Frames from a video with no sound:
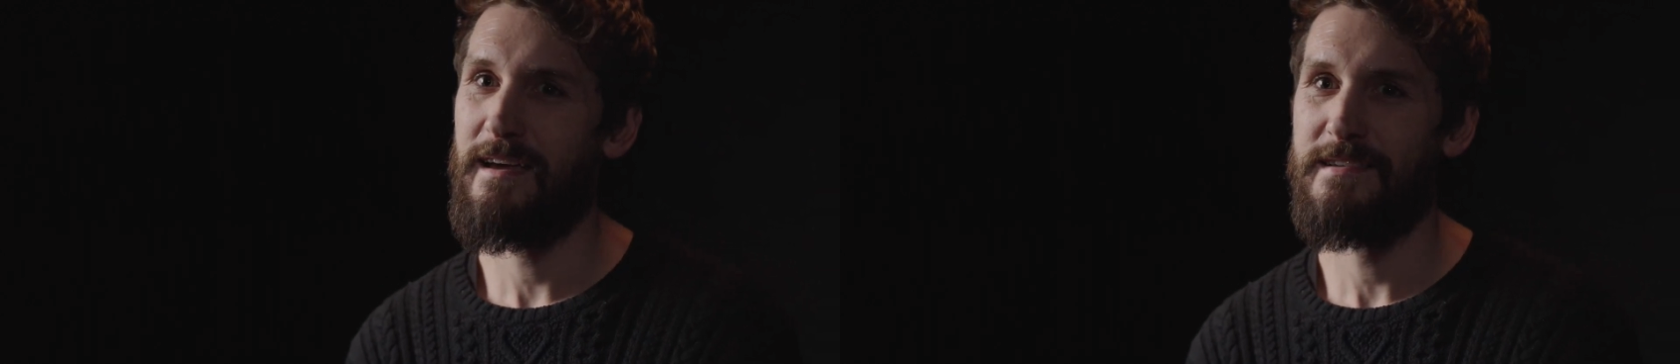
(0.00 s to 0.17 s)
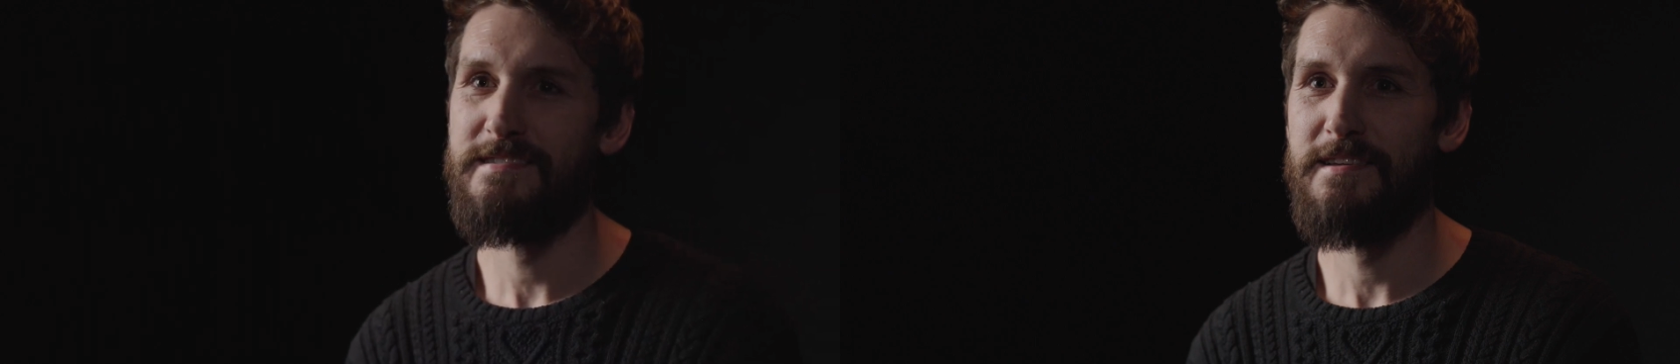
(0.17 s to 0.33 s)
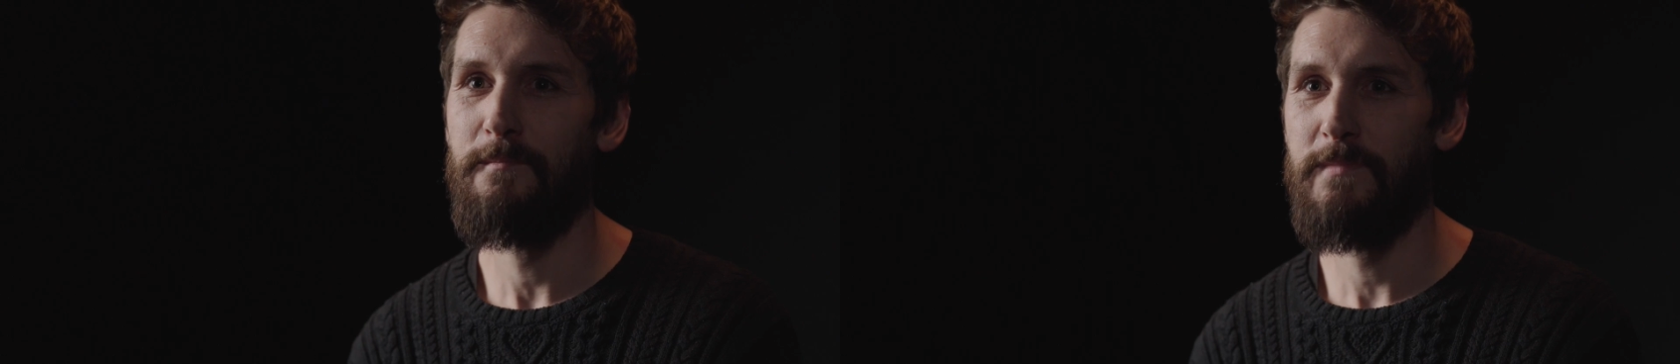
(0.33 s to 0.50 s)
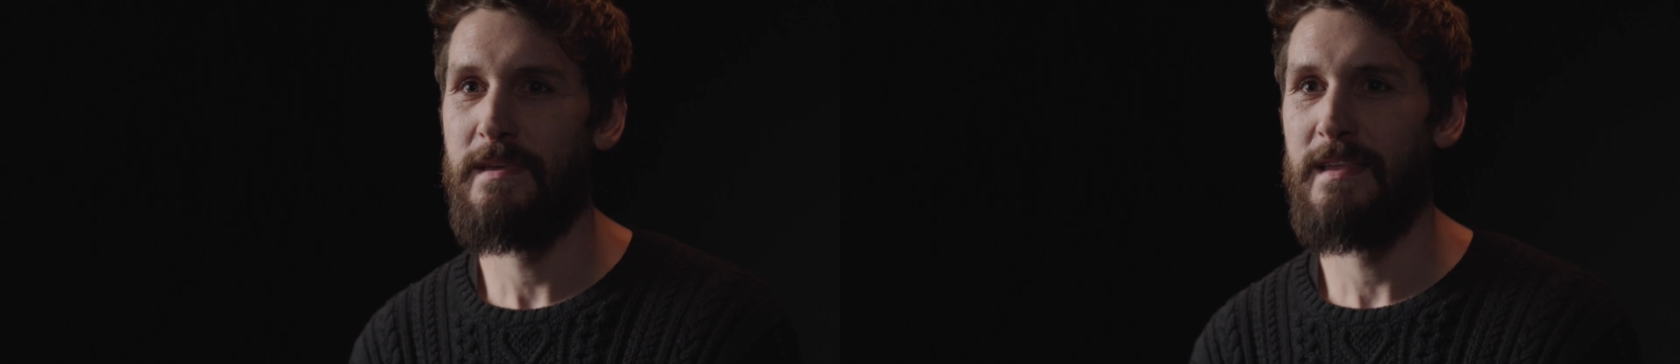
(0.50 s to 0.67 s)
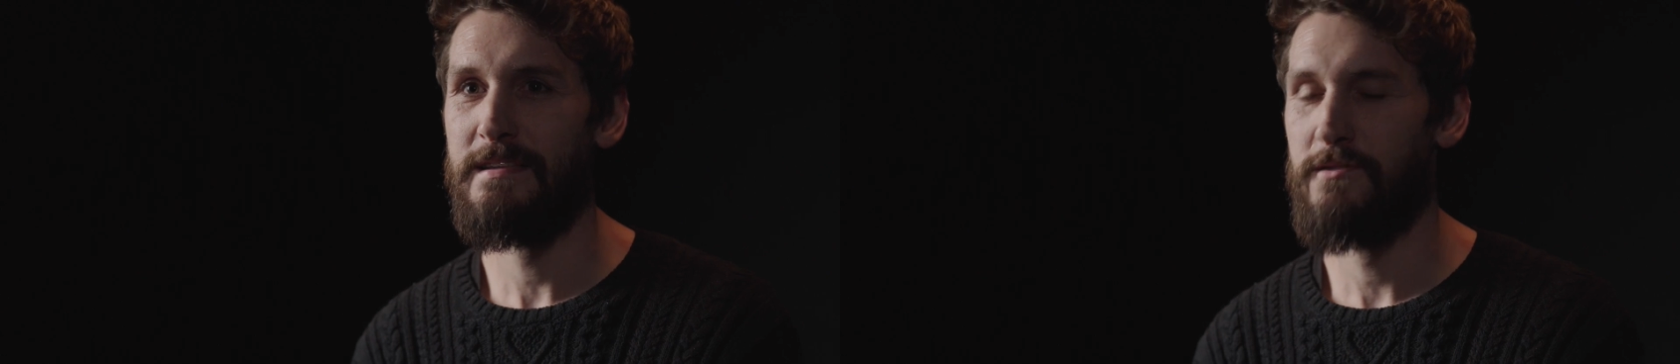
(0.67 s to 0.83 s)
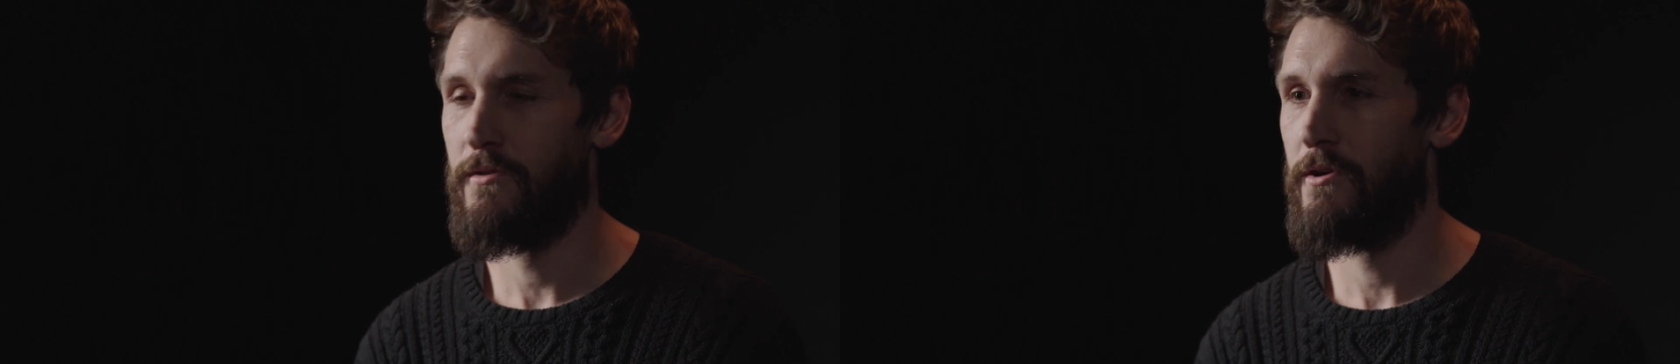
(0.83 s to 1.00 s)
something
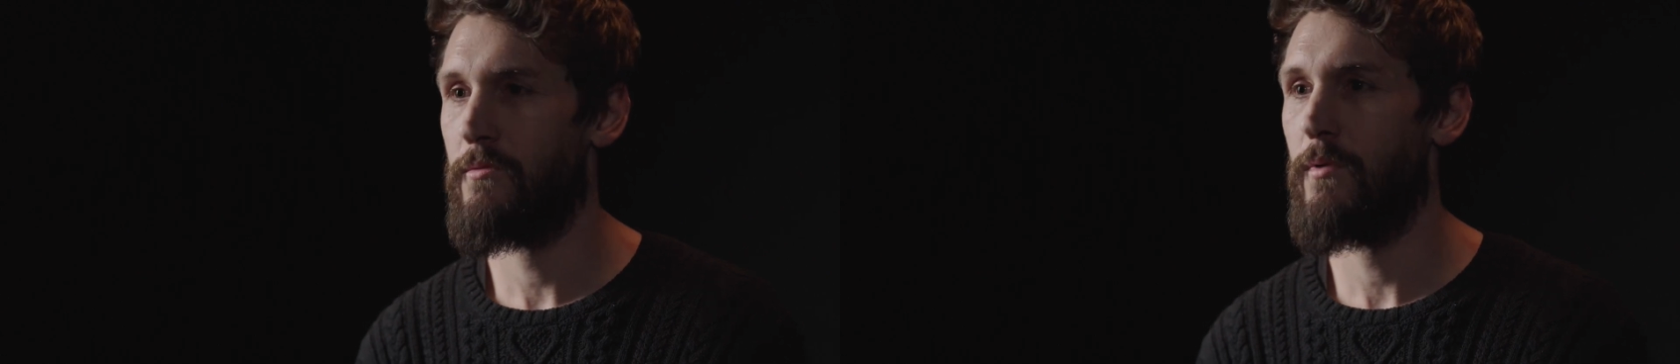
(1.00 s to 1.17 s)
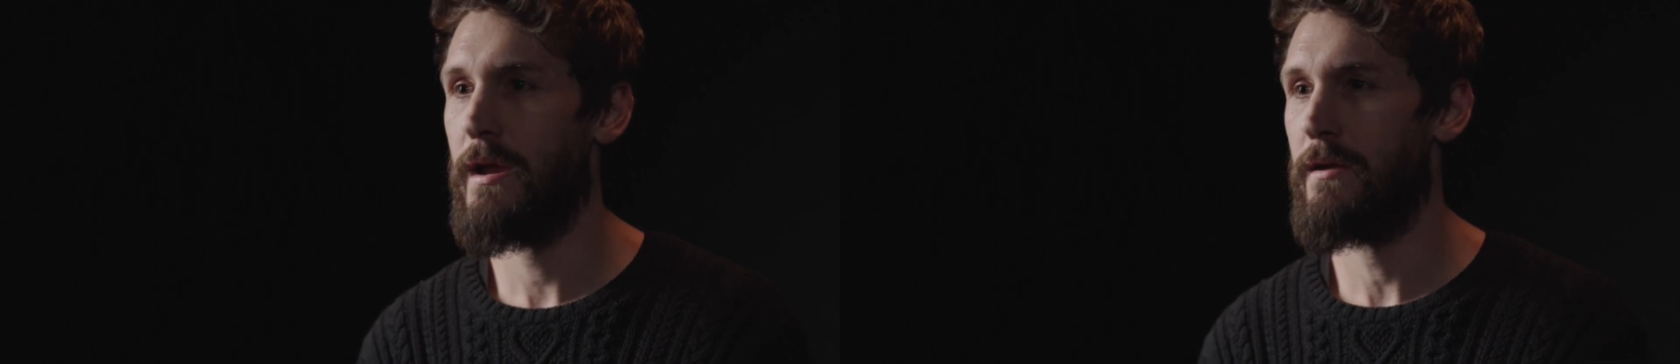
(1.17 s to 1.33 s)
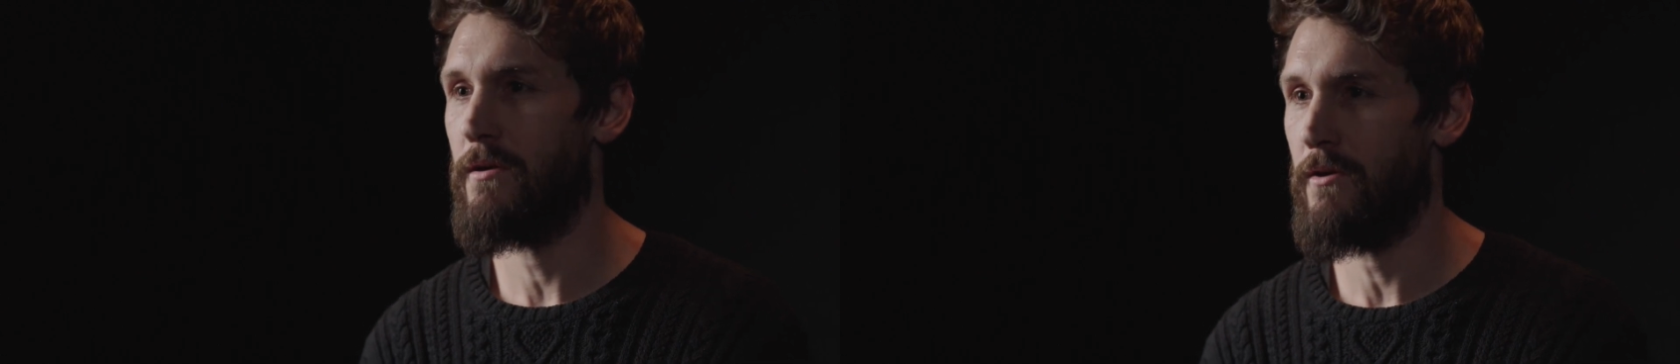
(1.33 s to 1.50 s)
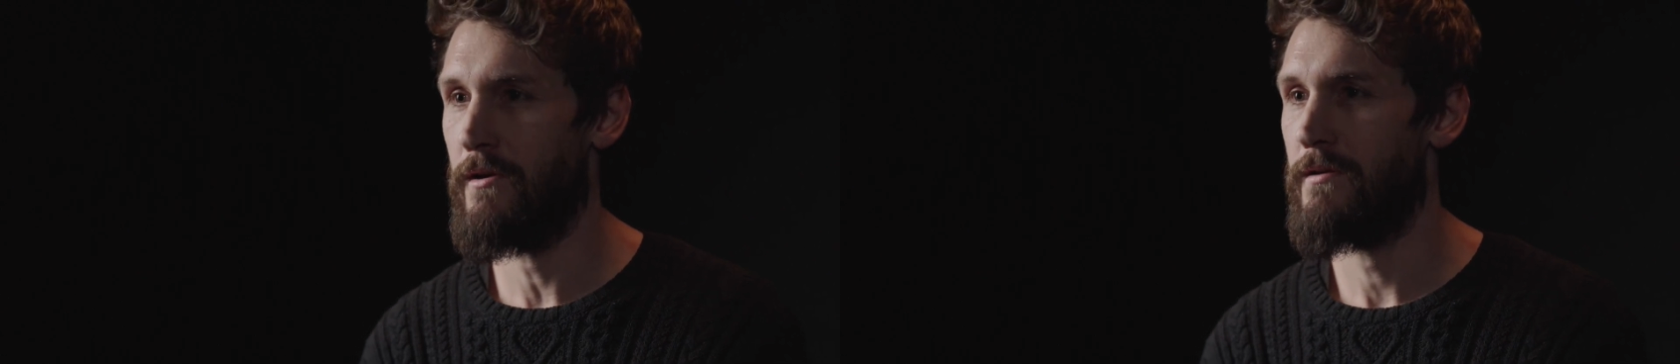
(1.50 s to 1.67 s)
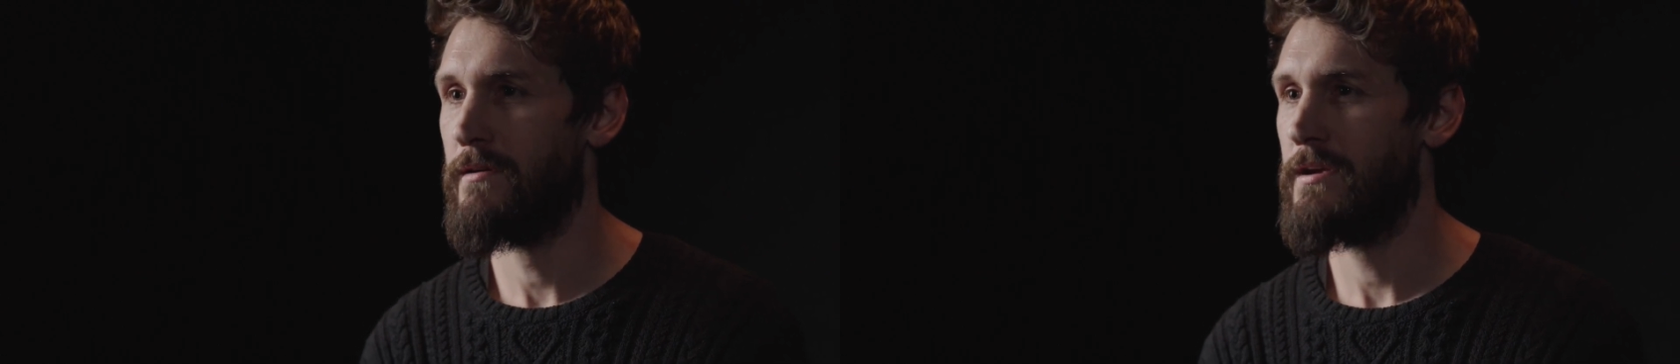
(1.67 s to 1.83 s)
that's on your radar.